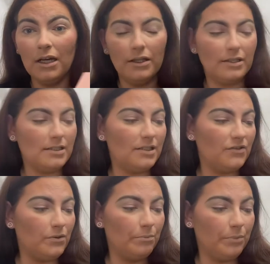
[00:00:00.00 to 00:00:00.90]
This is
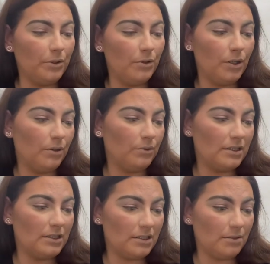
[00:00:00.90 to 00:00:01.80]
from Boohoo. This
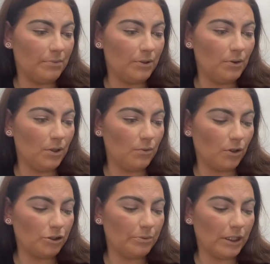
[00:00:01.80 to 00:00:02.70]
is the Boohoo
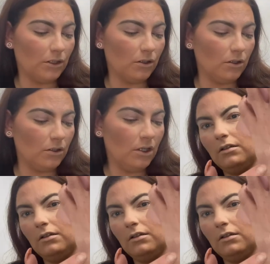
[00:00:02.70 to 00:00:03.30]
Watch Me Glow.